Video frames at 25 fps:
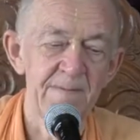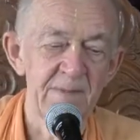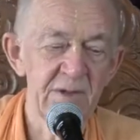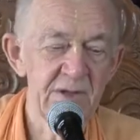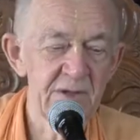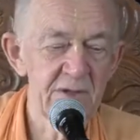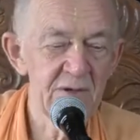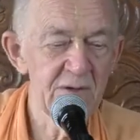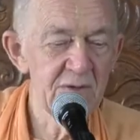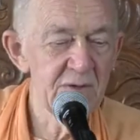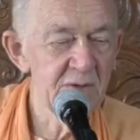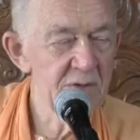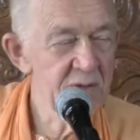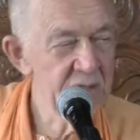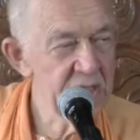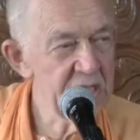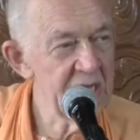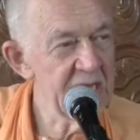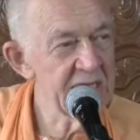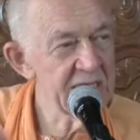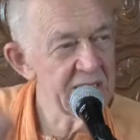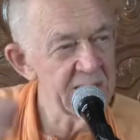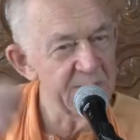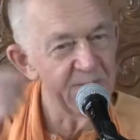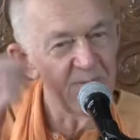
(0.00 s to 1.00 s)
So
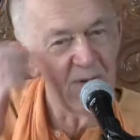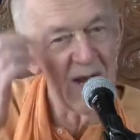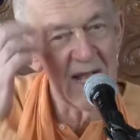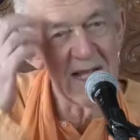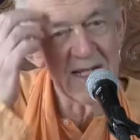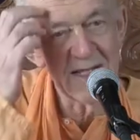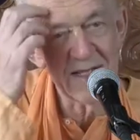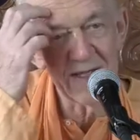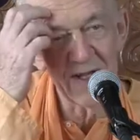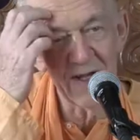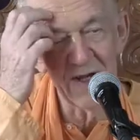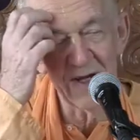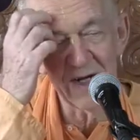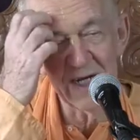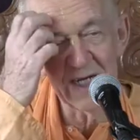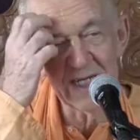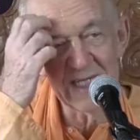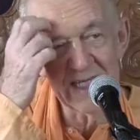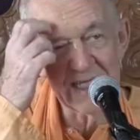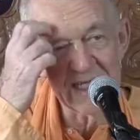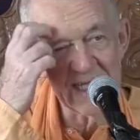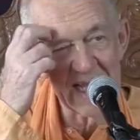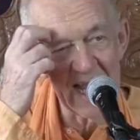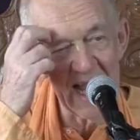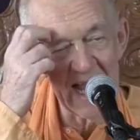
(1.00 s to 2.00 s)
she expressed her
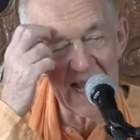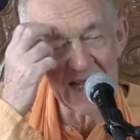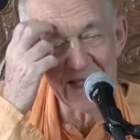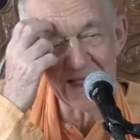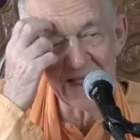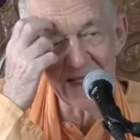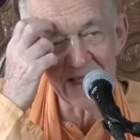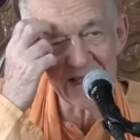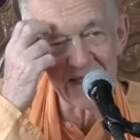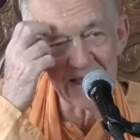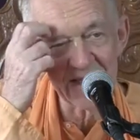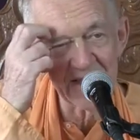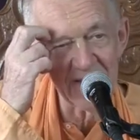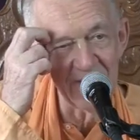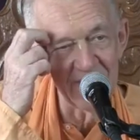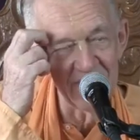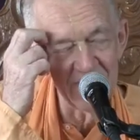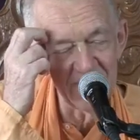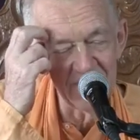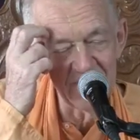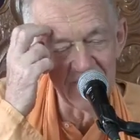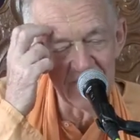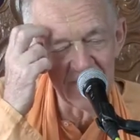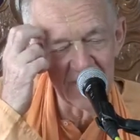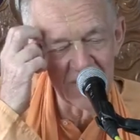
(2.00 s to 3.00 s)
intense
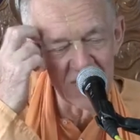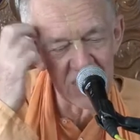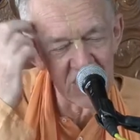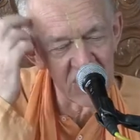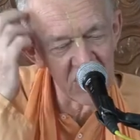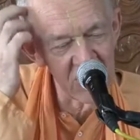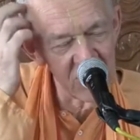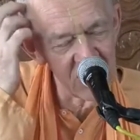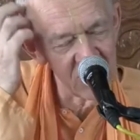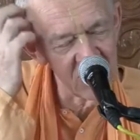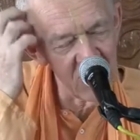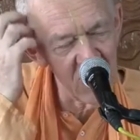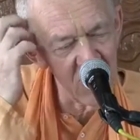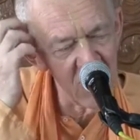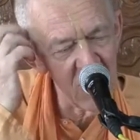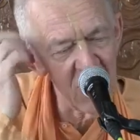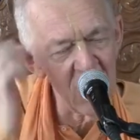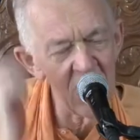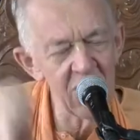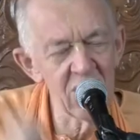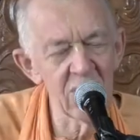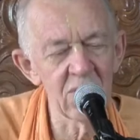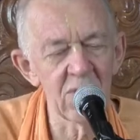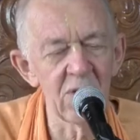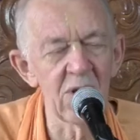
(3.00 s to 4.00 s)

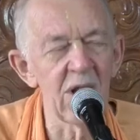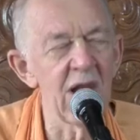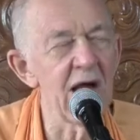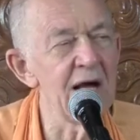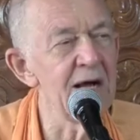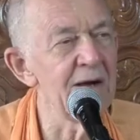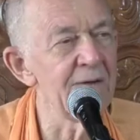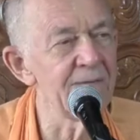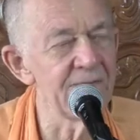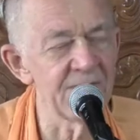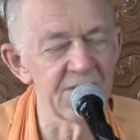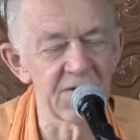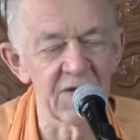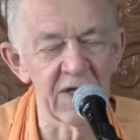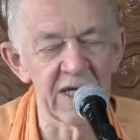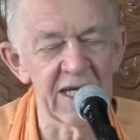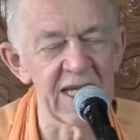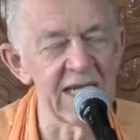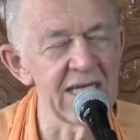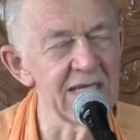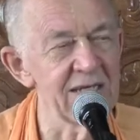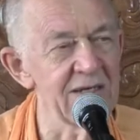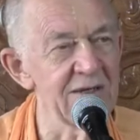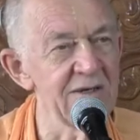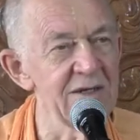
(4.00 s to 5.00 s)
strong love to
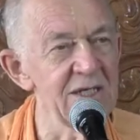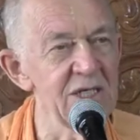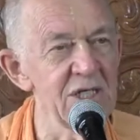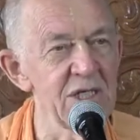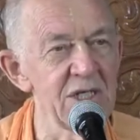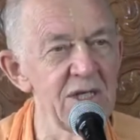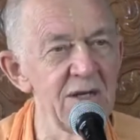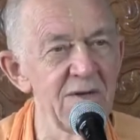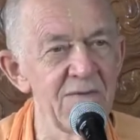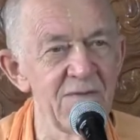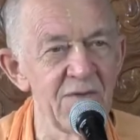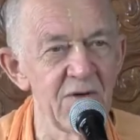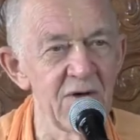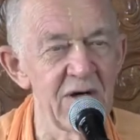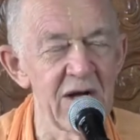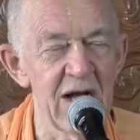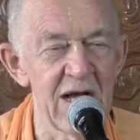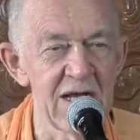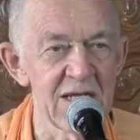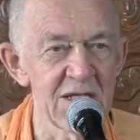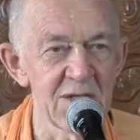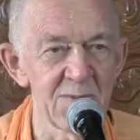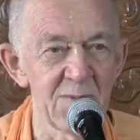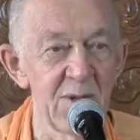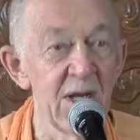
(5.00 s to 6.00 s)
get Krishna for a
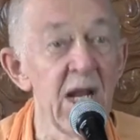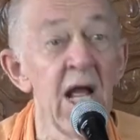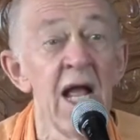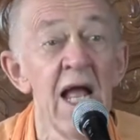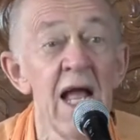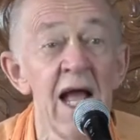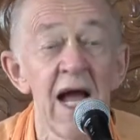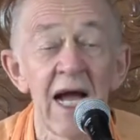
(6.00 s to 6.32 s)
husband.